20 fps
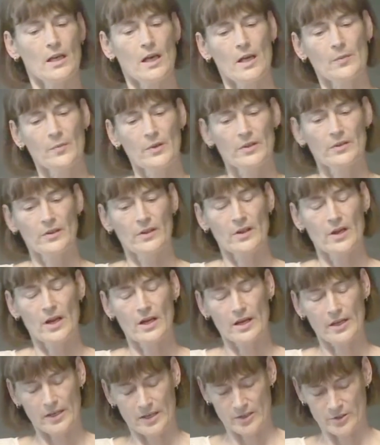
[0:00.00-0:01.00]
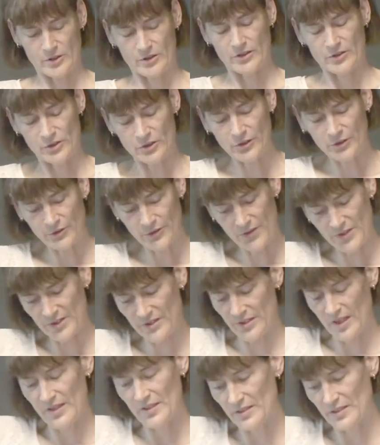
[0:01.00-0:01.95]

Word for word: I mean, I showed you this